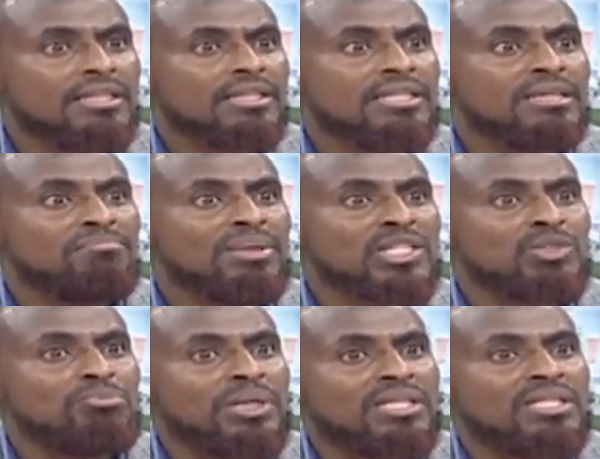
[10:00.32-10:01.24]
the
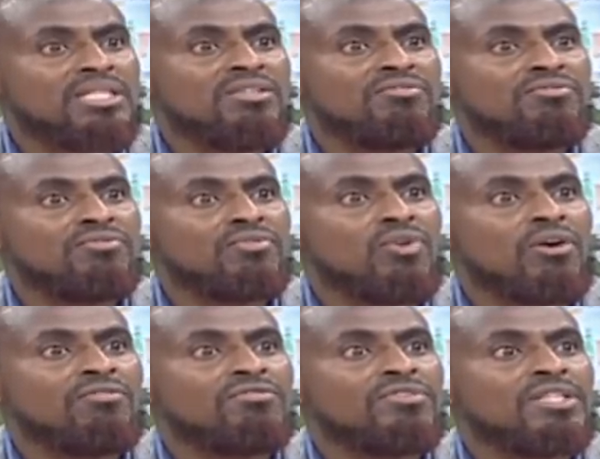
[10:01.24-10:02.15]
perspective
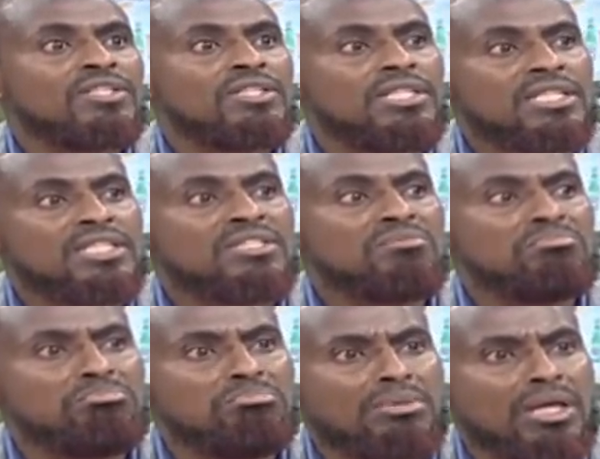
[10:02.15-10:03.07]
of the 6
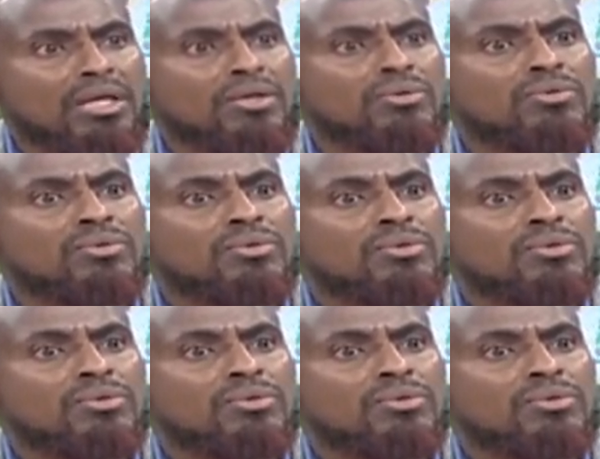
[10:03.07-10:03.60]
million